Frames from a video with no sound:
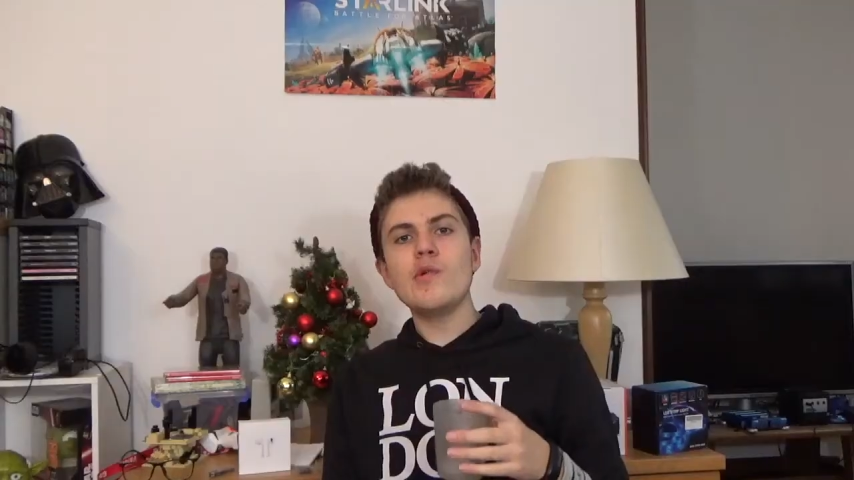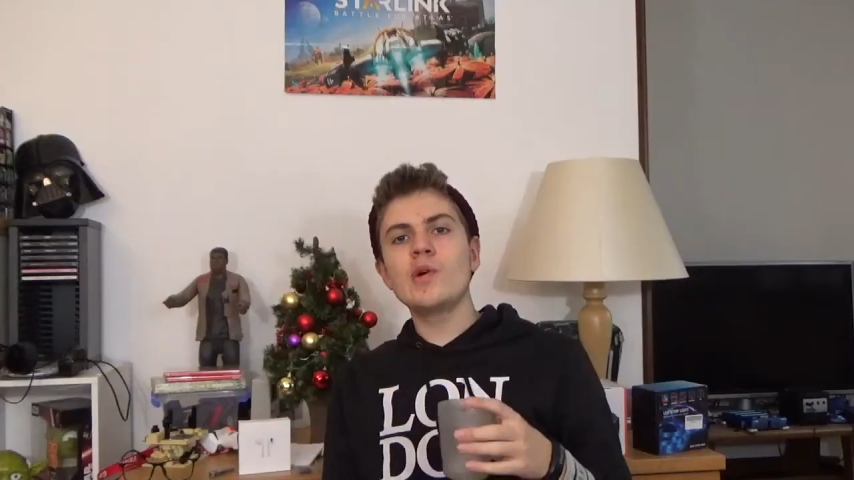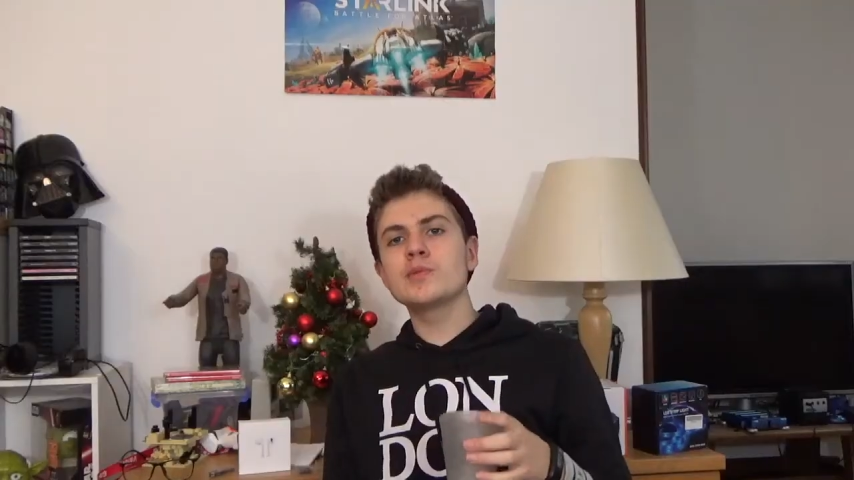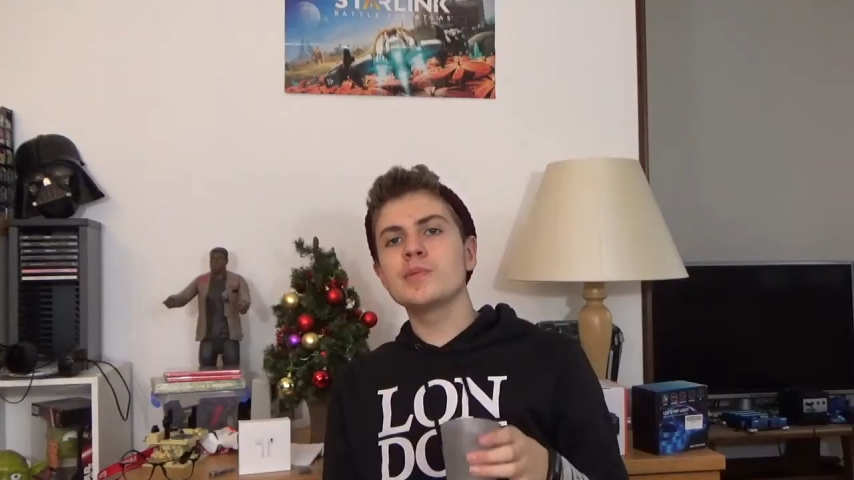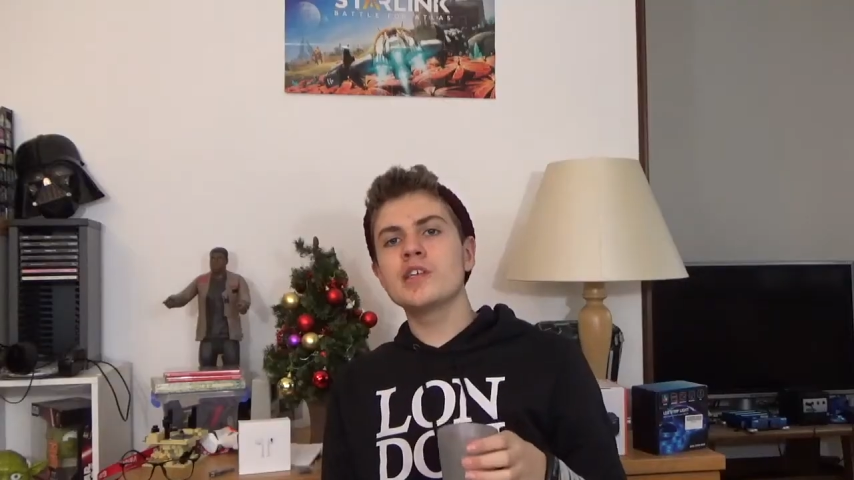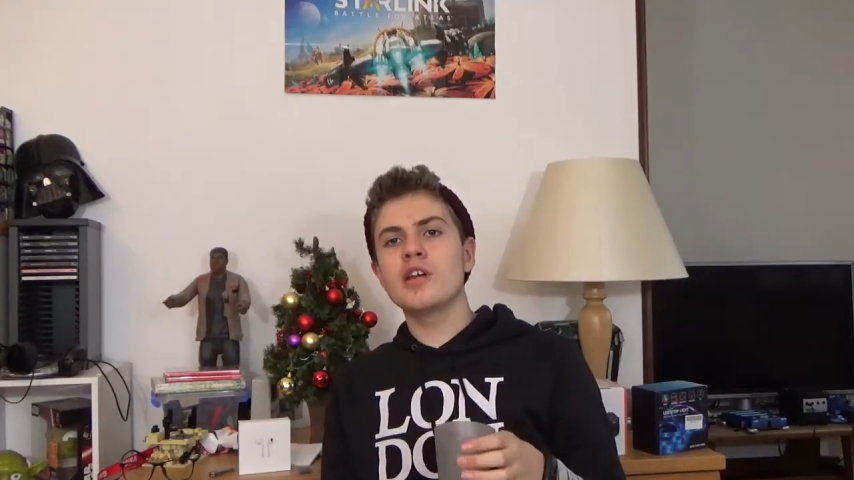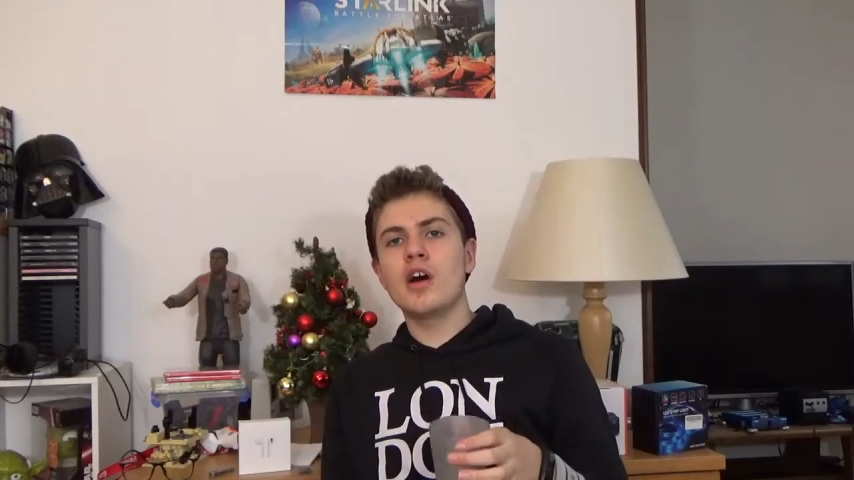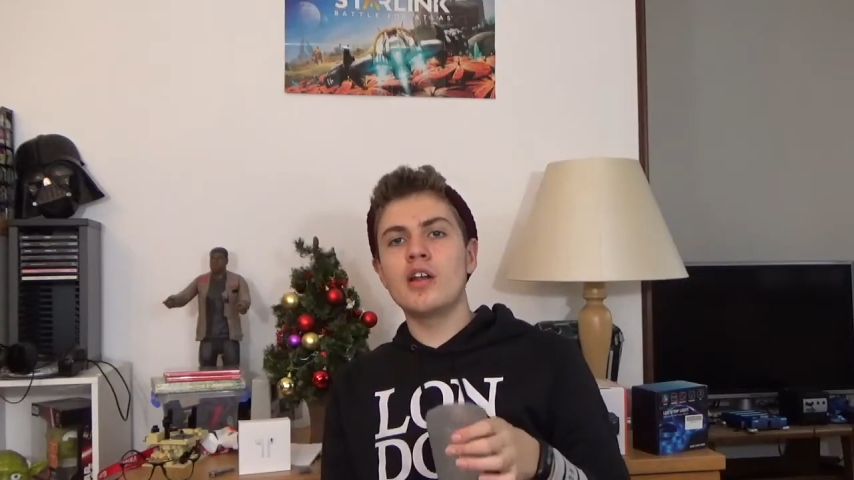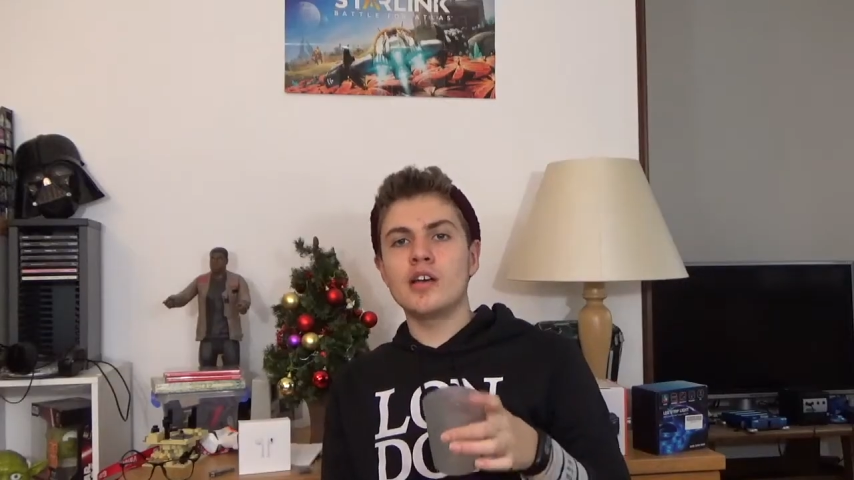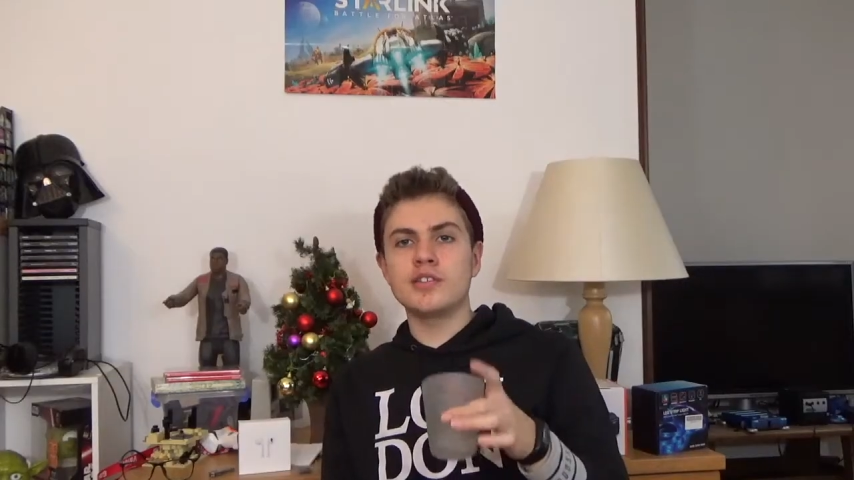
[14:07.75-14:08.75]
was putting it
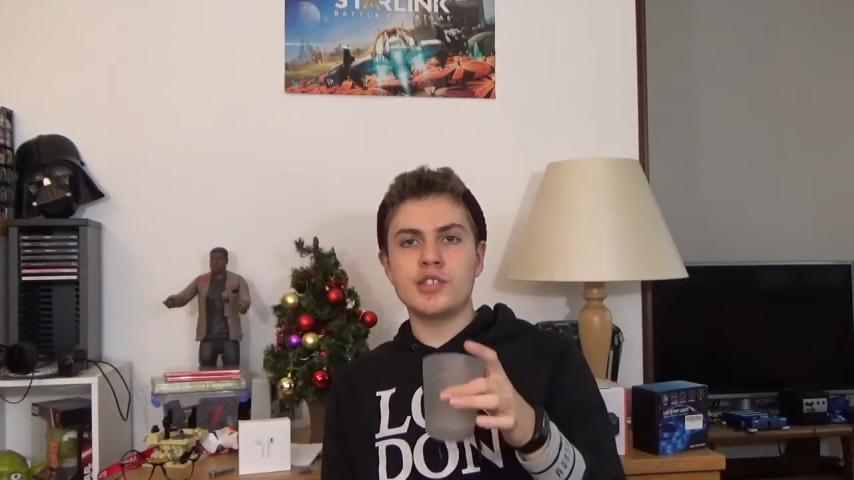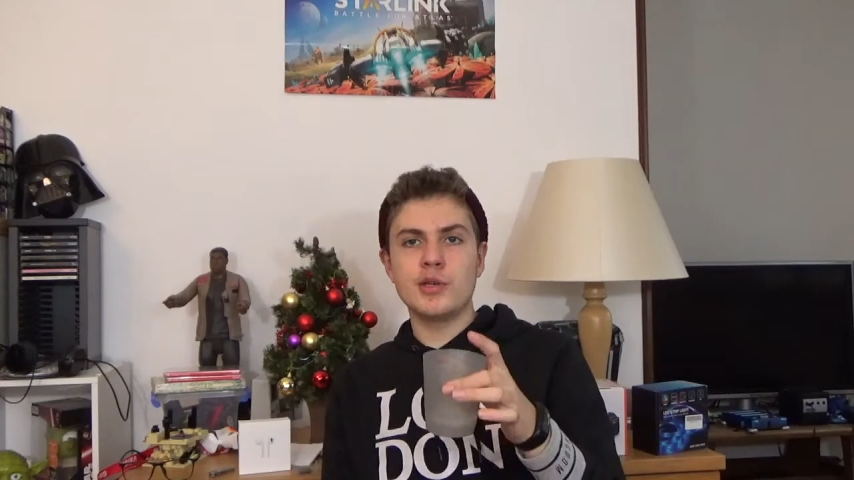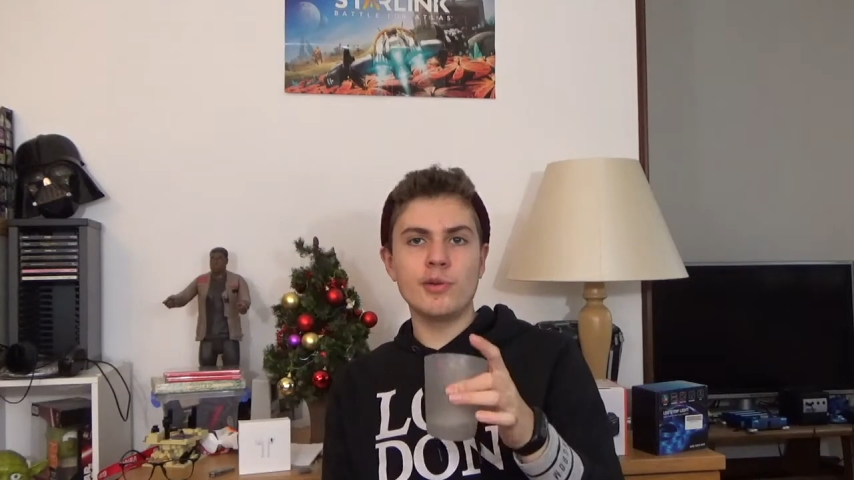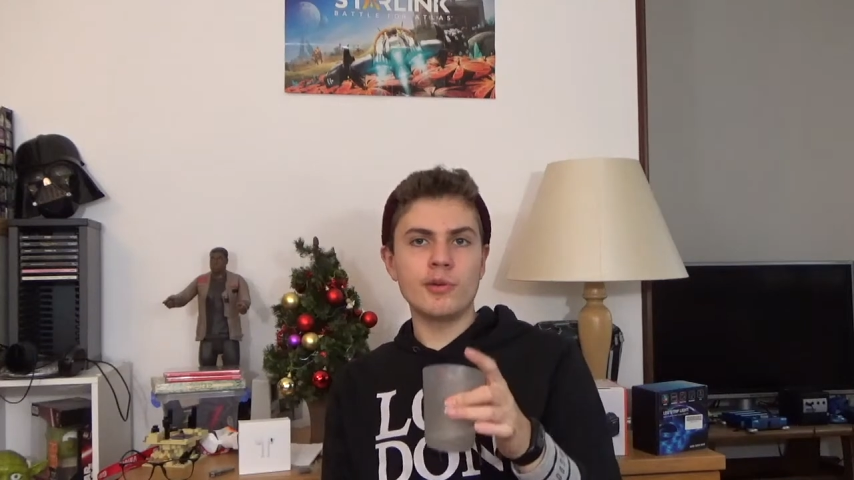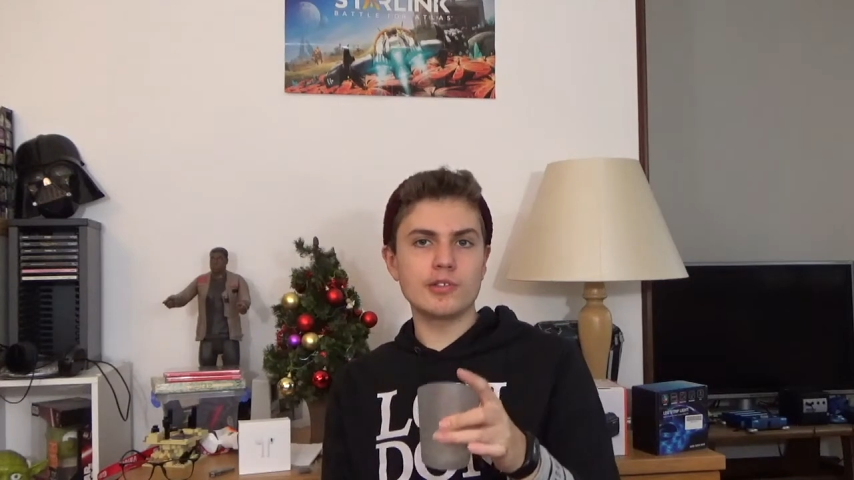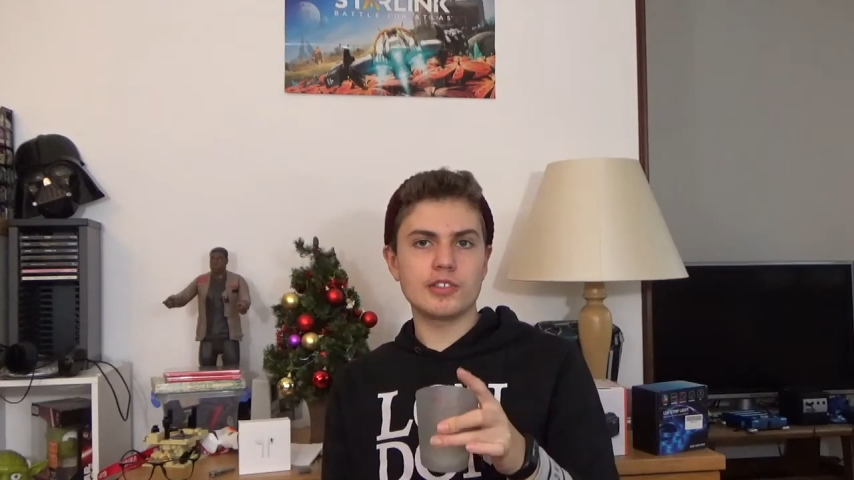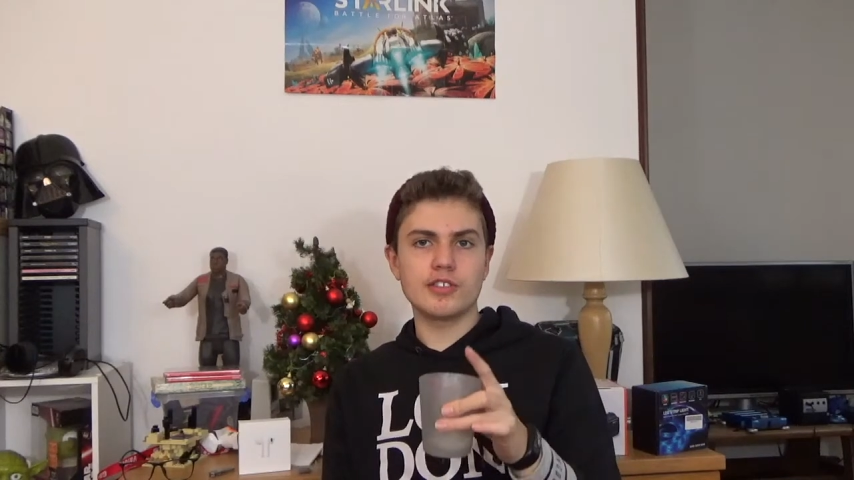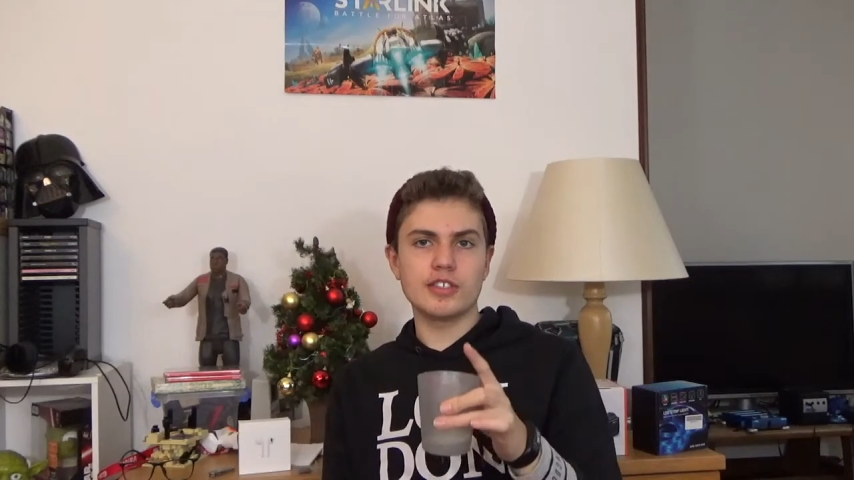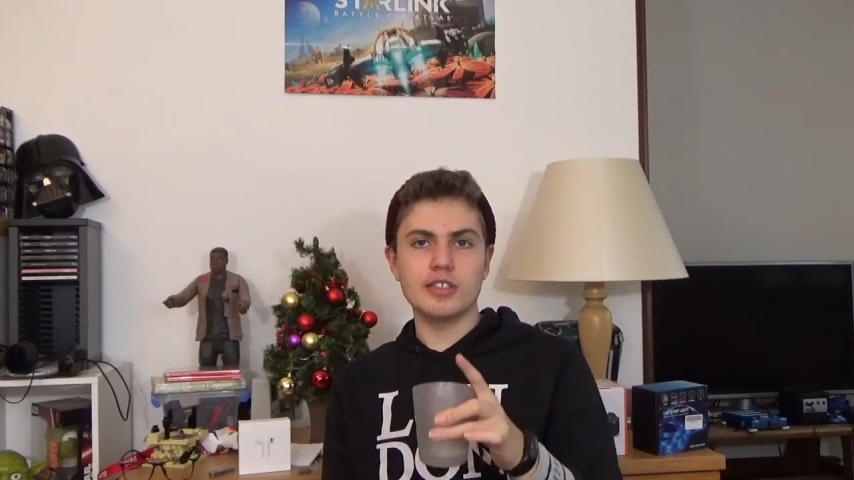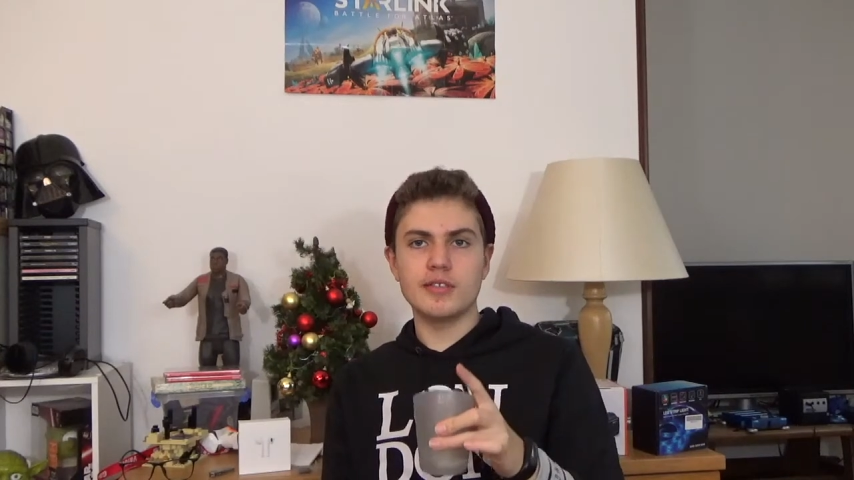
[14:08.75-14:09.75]
on, it has two holes
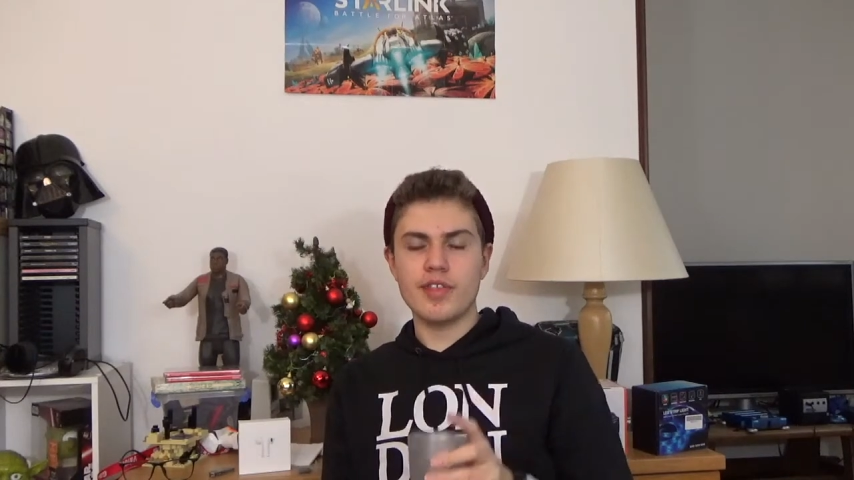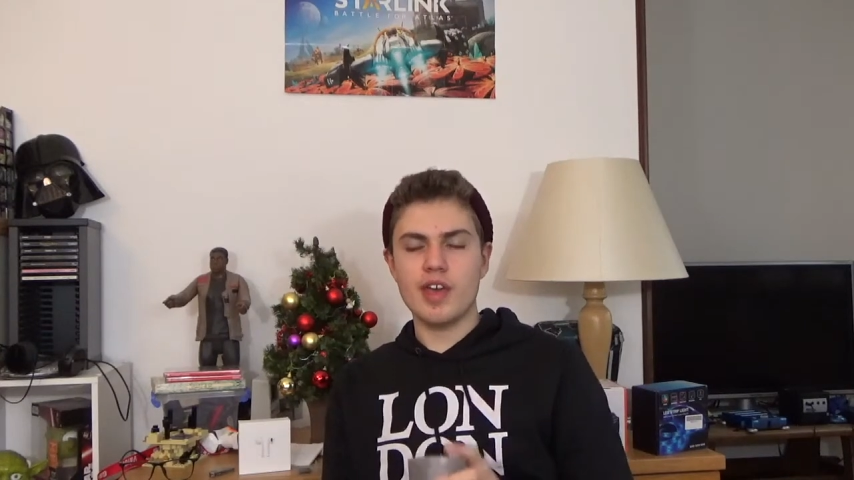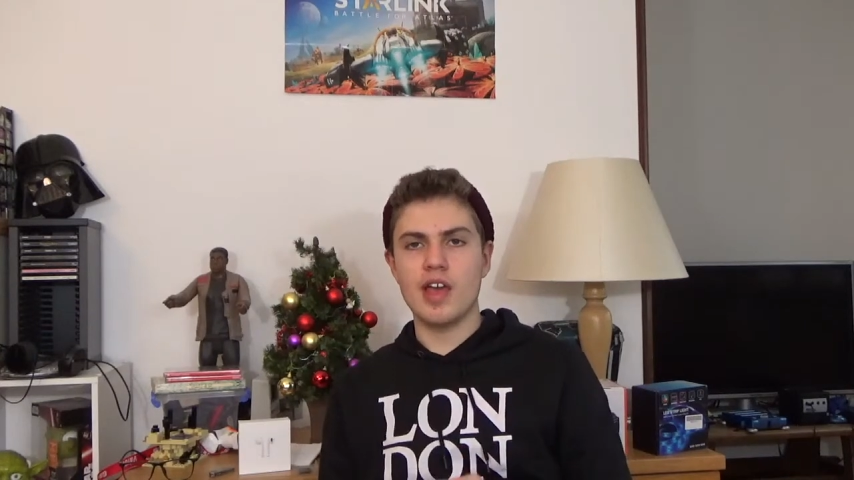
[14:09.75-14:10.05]
underneath,